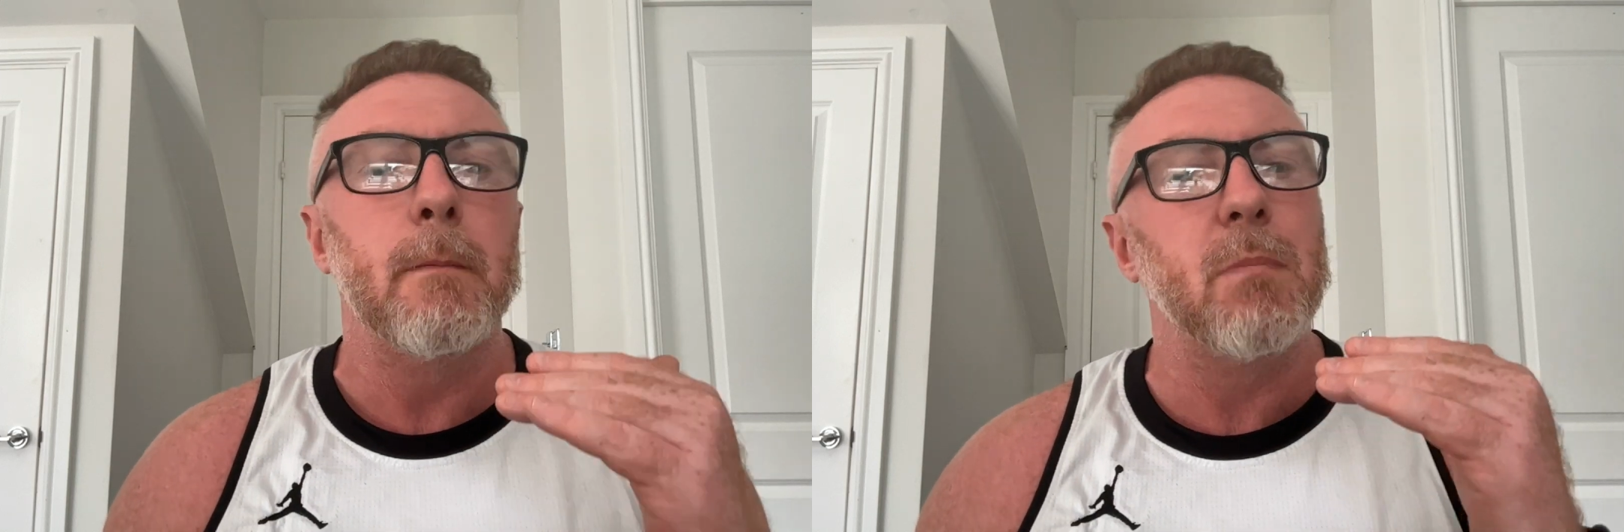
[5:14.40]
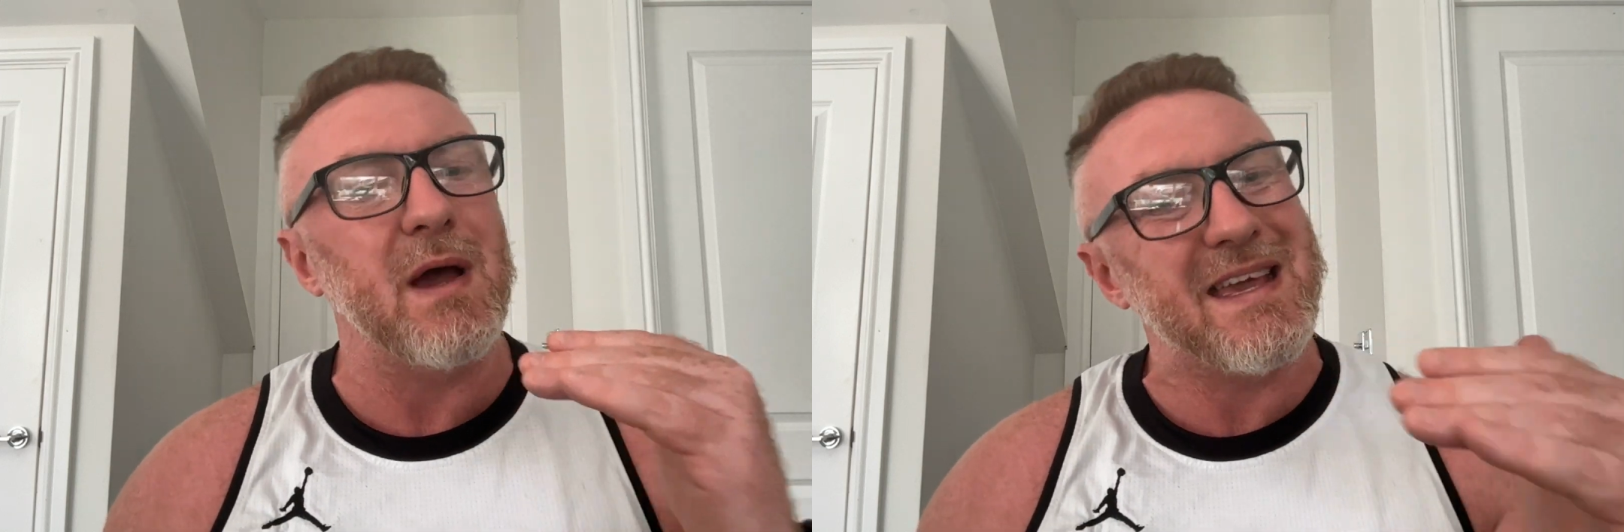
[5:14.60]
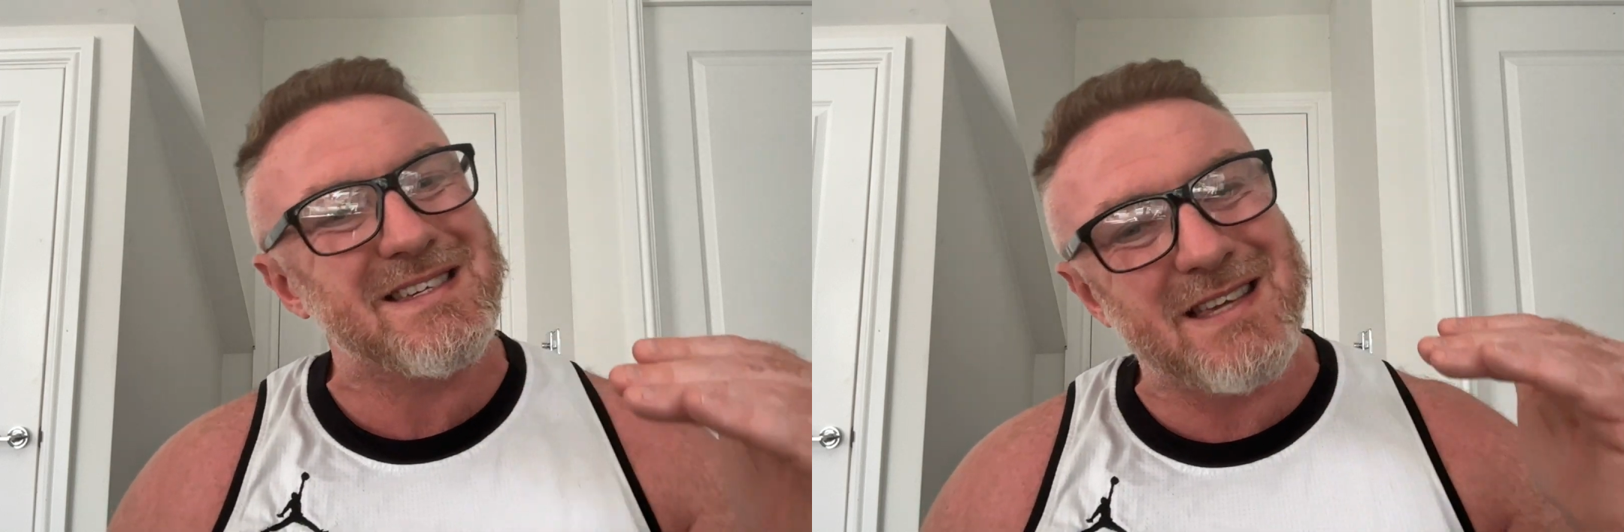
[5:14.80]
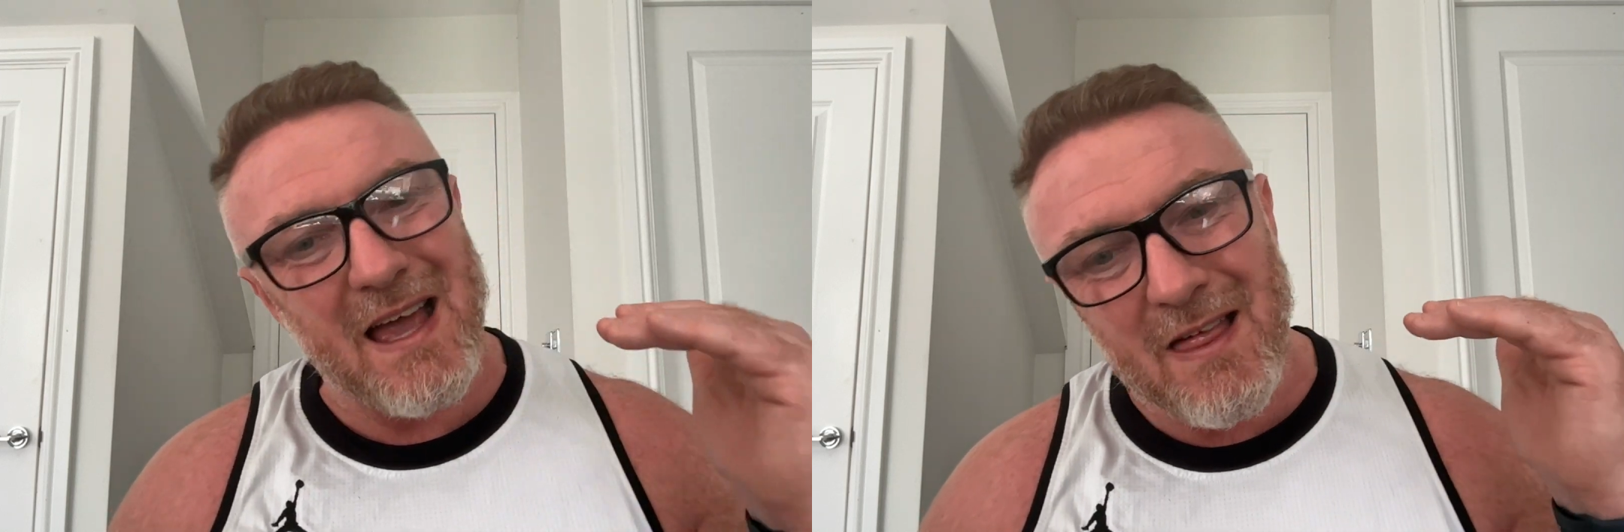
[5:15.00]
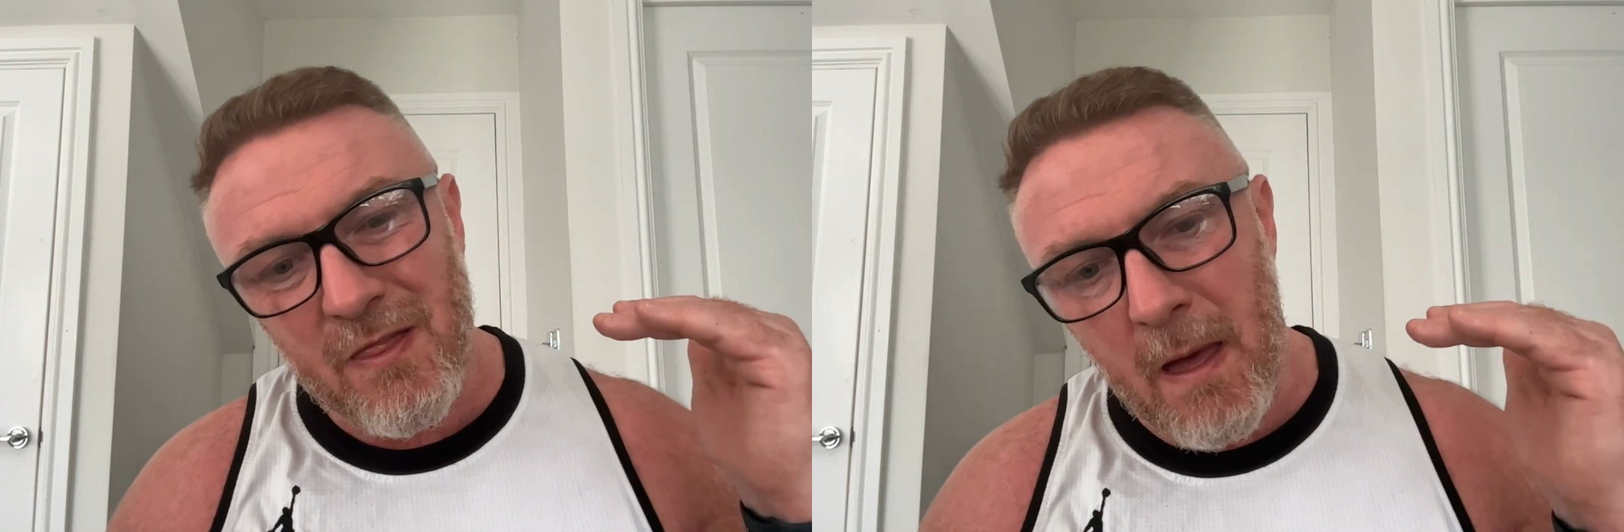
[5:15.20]
but it's
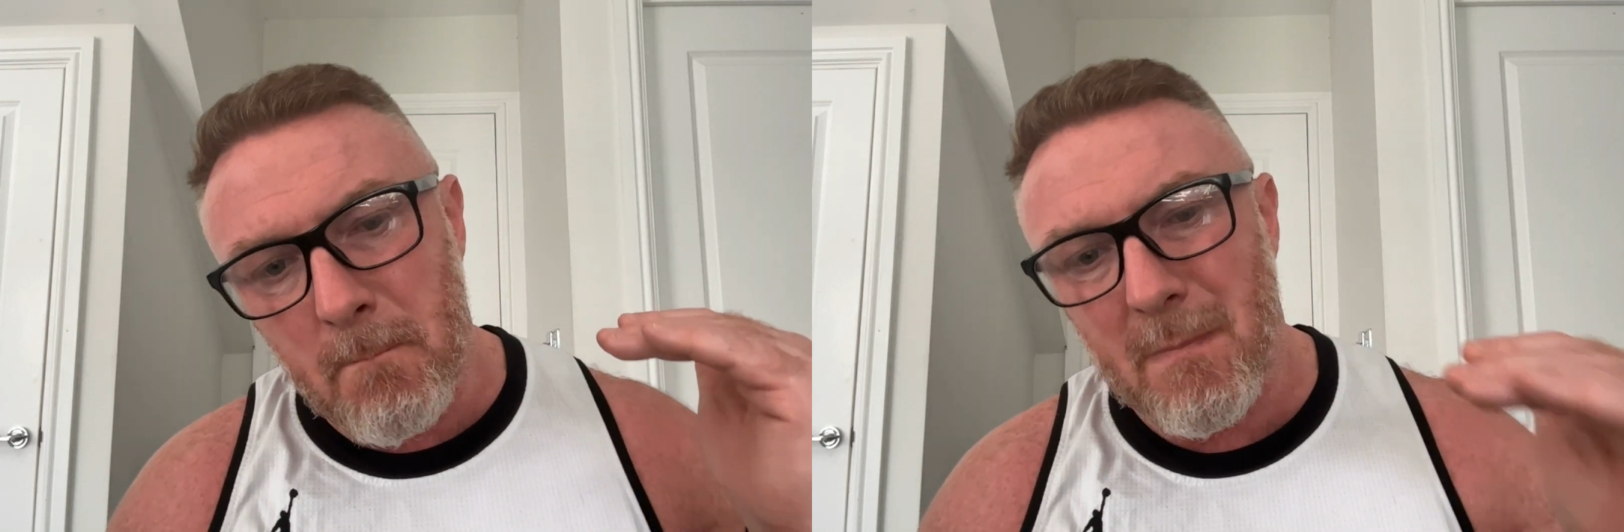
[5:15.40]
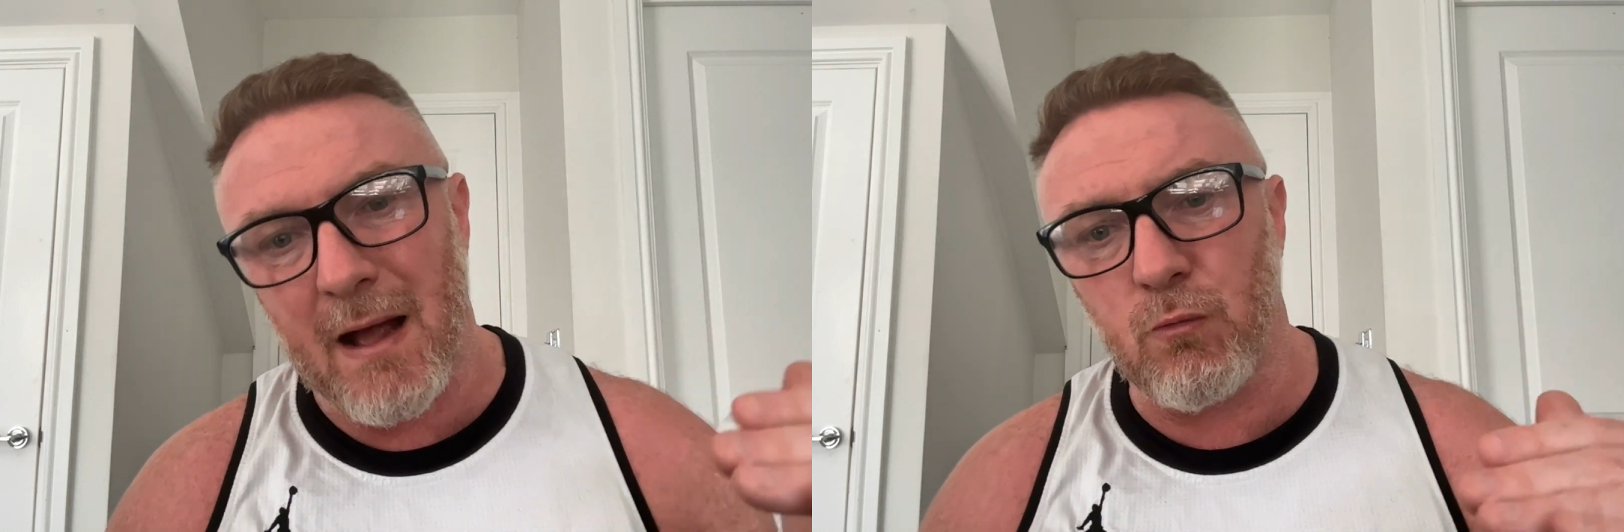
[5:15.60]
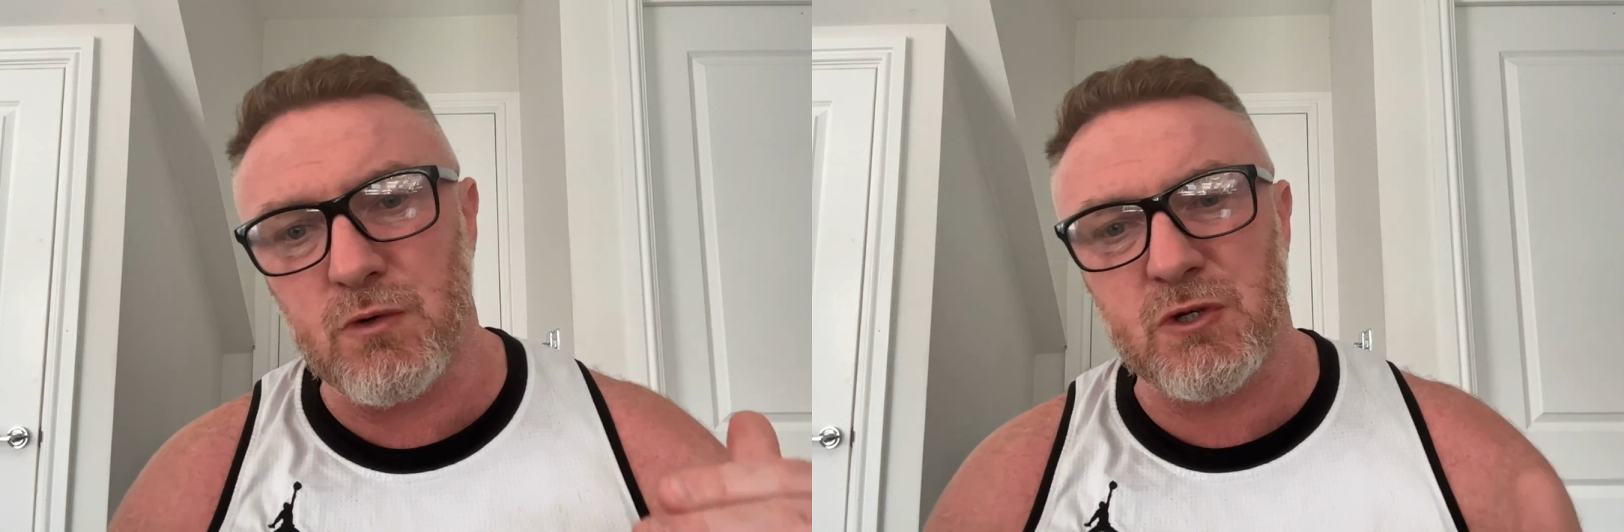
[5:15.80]
the amounts.